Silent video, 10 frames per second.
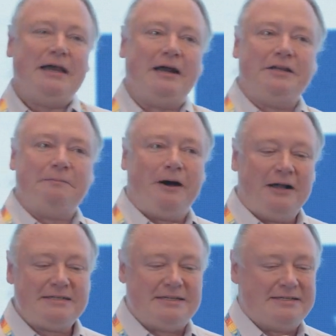And on the
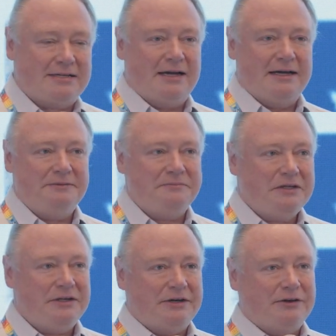policy side,
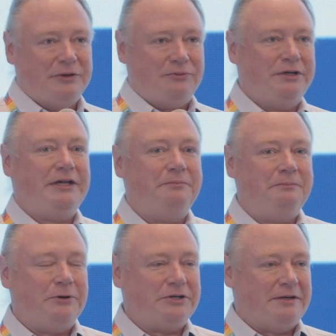what really
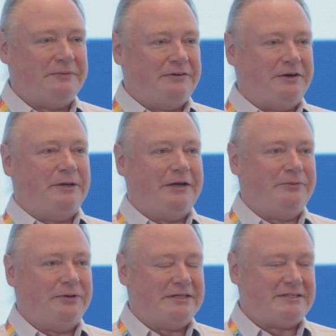perked up everybody
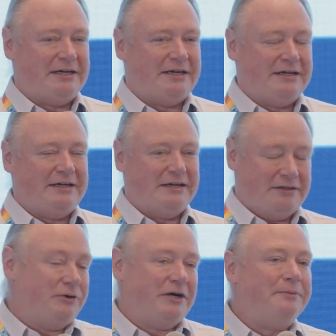was
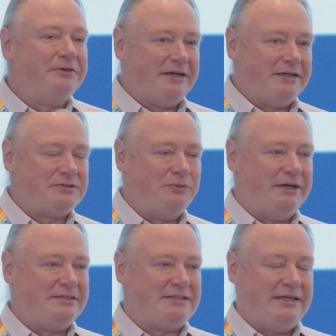a couple things.
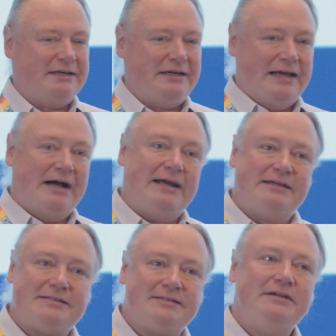One is the
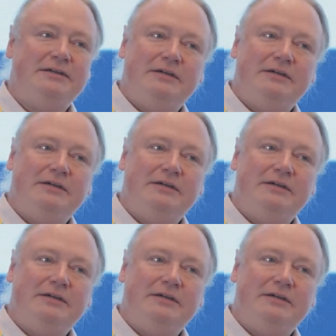EIDAS